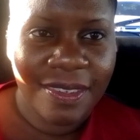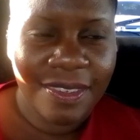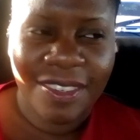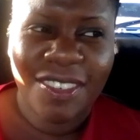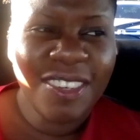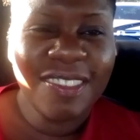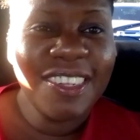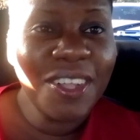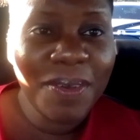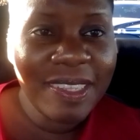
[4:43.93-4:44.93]
She just
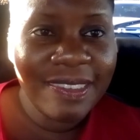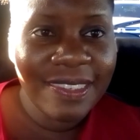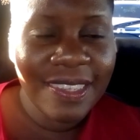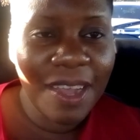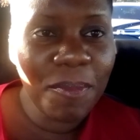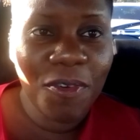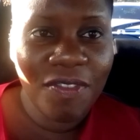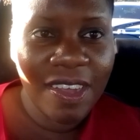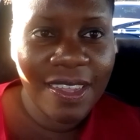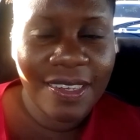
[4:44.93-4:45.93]
love it and move
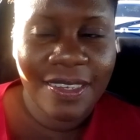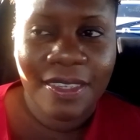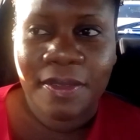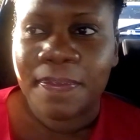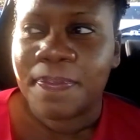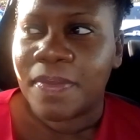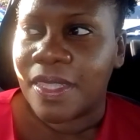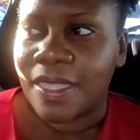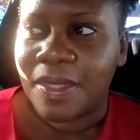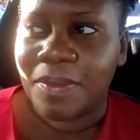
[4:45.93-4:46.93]
on.
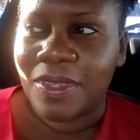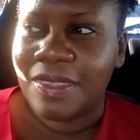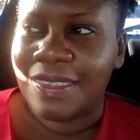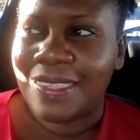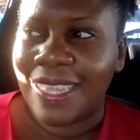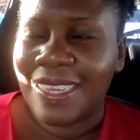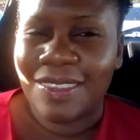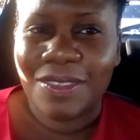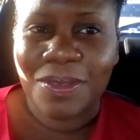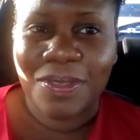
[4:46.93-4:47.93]
But
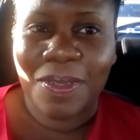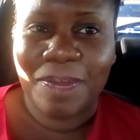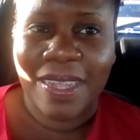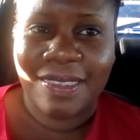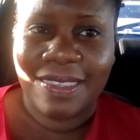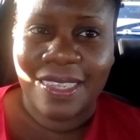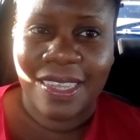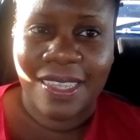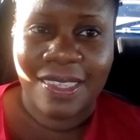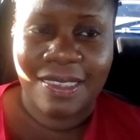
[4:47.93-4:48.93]
that's how some nice
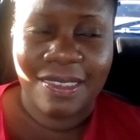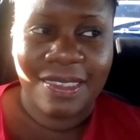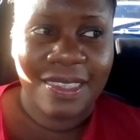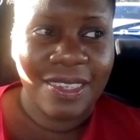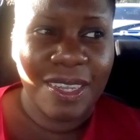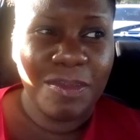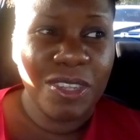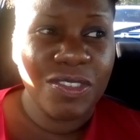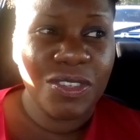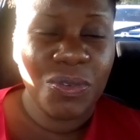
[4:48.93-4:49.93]
nigga is, them
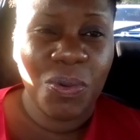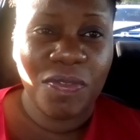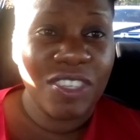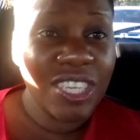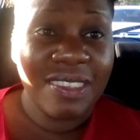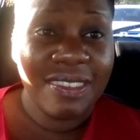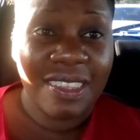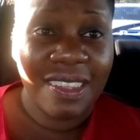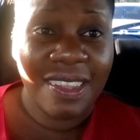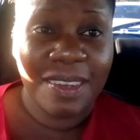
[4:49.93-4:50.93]
just don't know if a chat
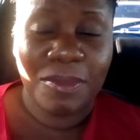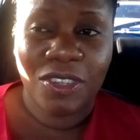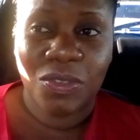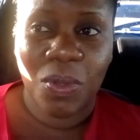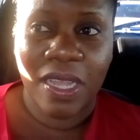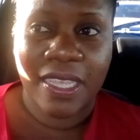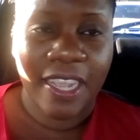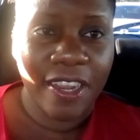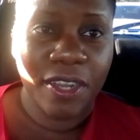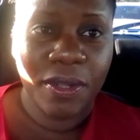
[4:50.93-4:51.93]
say, and them just want to
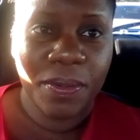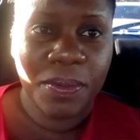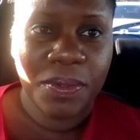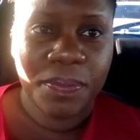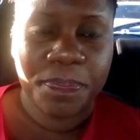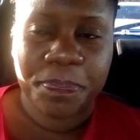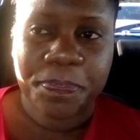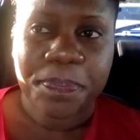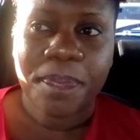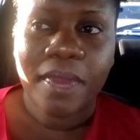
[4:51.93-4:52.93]
carry you down.
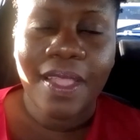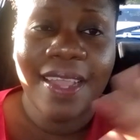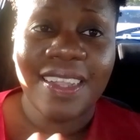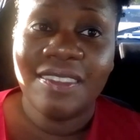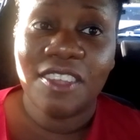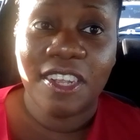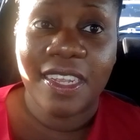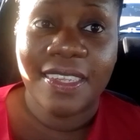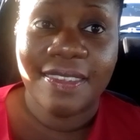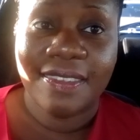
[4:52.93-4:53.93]
And that's all right.